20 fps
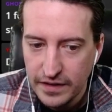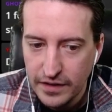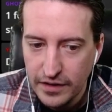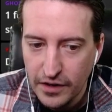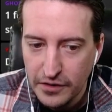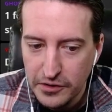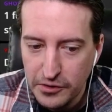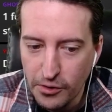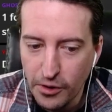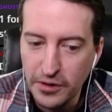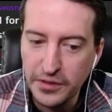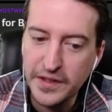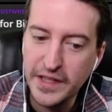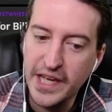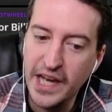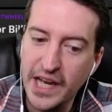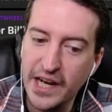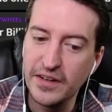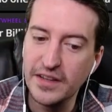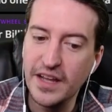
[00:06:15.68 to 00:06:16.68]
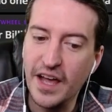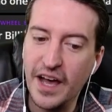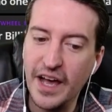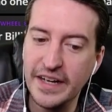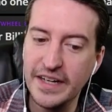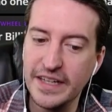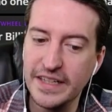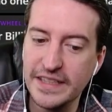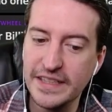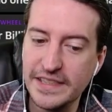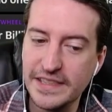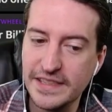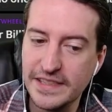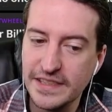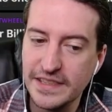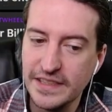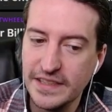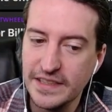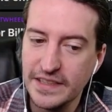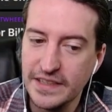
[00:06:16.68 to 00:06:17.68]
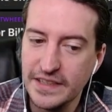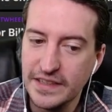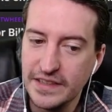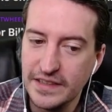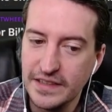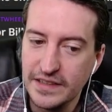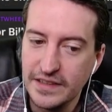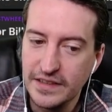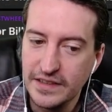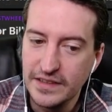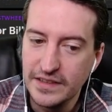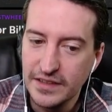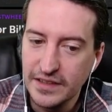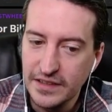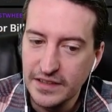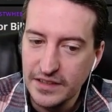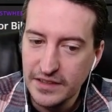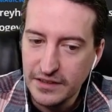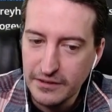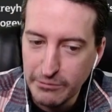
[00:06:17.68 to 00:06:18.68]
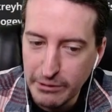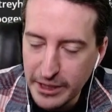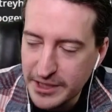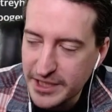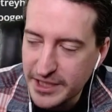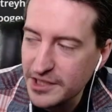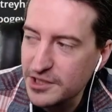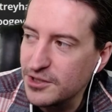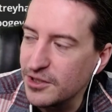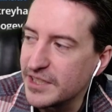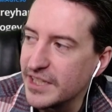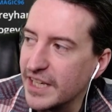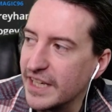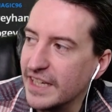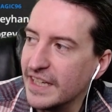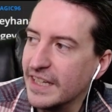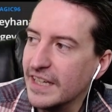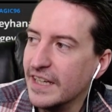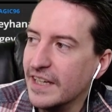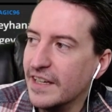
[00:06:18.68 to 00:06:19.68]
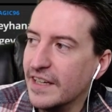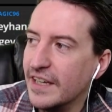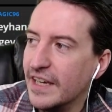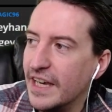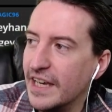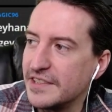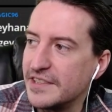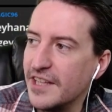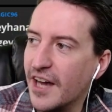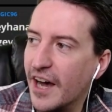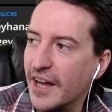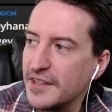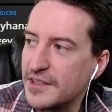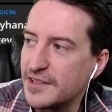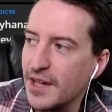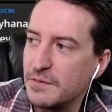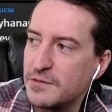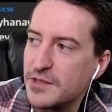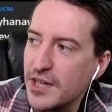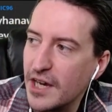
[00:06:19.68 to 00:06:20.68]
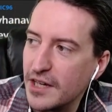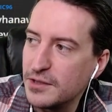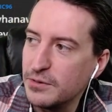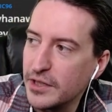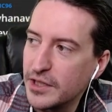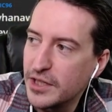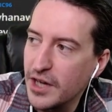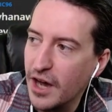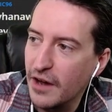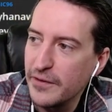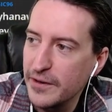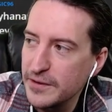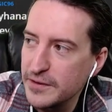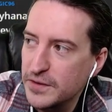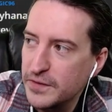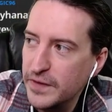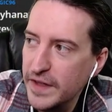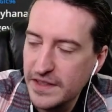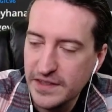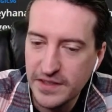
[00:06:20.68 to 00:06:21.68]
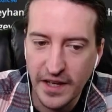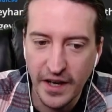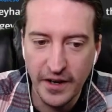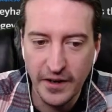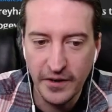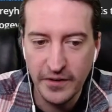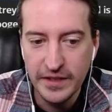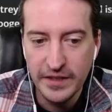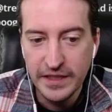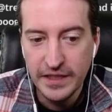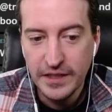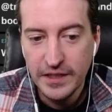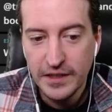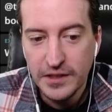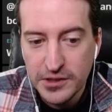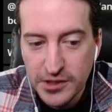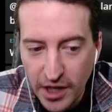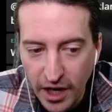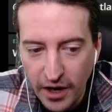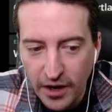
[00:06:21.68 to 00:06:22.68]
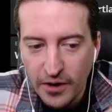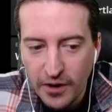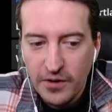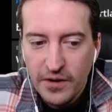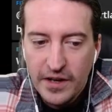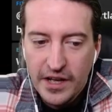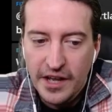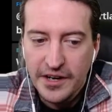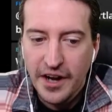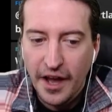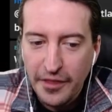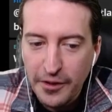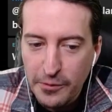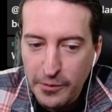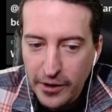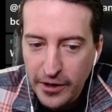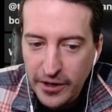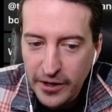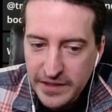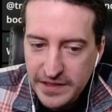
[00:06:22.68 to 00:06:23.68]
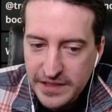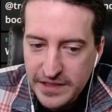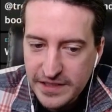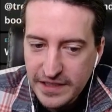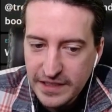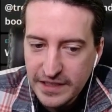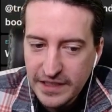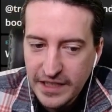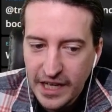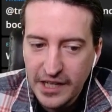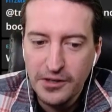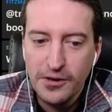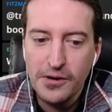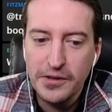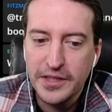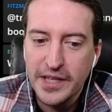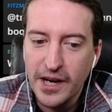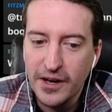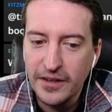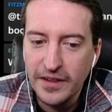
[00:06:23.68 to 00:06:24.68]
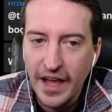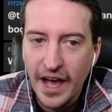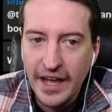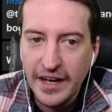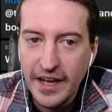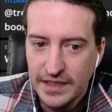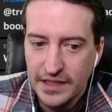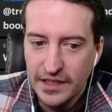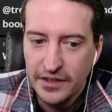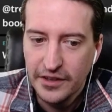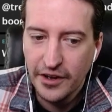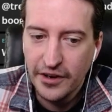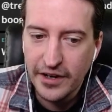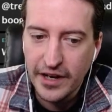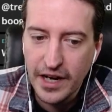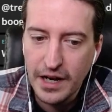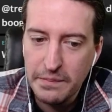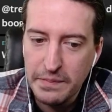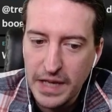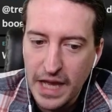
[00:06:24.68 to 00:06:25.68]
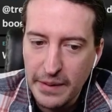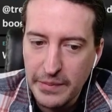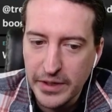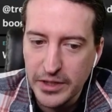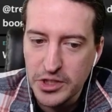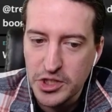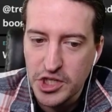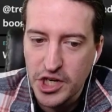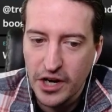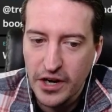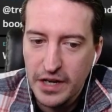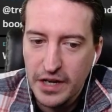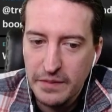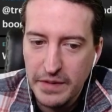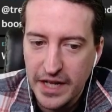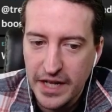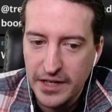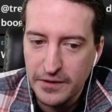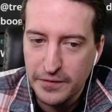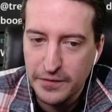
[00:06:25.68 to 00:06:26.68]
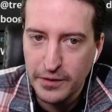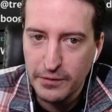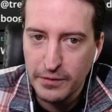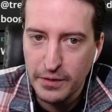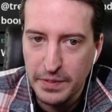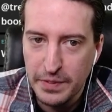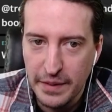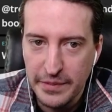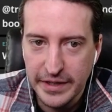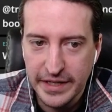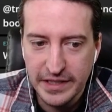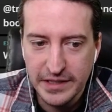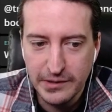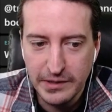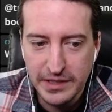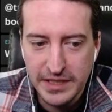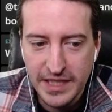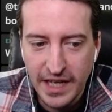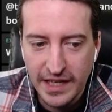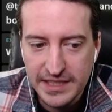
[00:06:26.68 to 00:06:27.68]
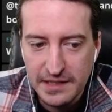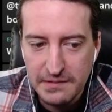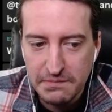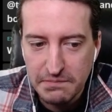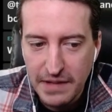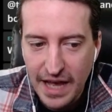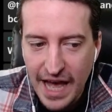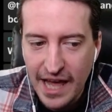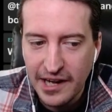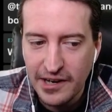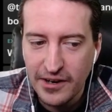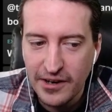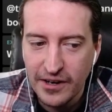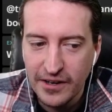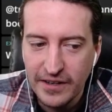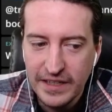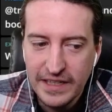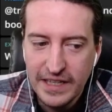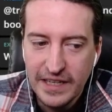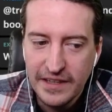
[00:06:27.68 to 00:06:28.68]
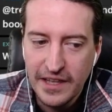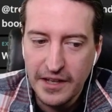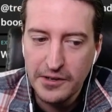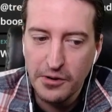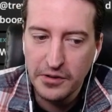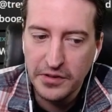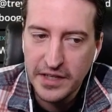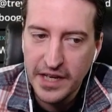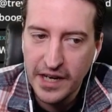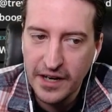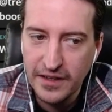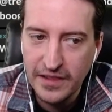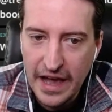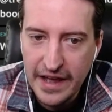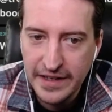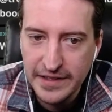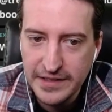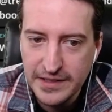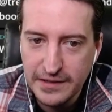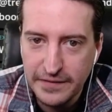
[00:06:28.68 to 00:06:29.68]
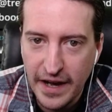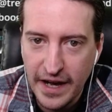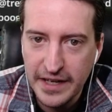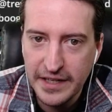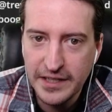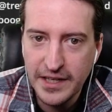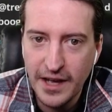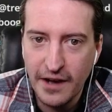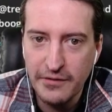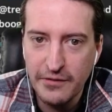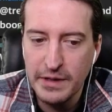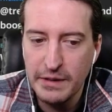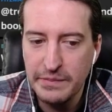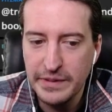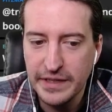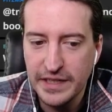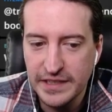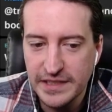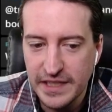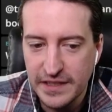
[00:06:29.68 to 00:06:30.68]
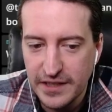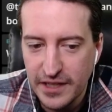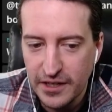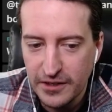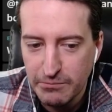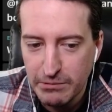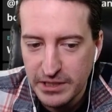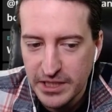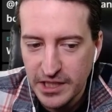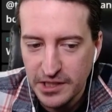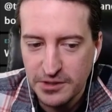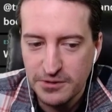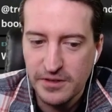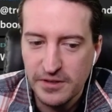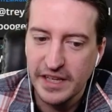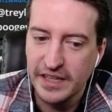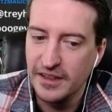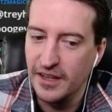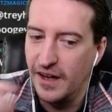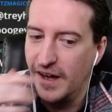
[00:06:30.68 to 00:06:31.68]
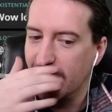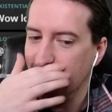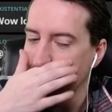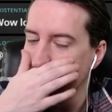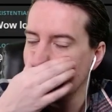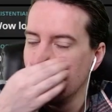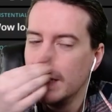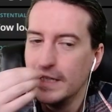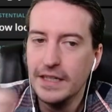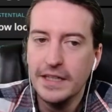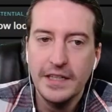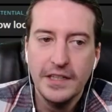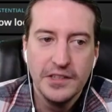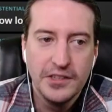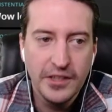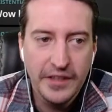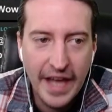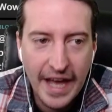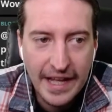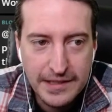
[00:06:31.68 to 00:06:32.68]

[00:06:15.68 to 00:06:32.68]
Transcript: North Carolina's redistricting is not subject to a governor's veto. So, in other words, in North Carolina, they're going to be able to gerrymander for the Republicans. So it doesn't matter that North Carolina's divided government because in their redistricting laws, so that's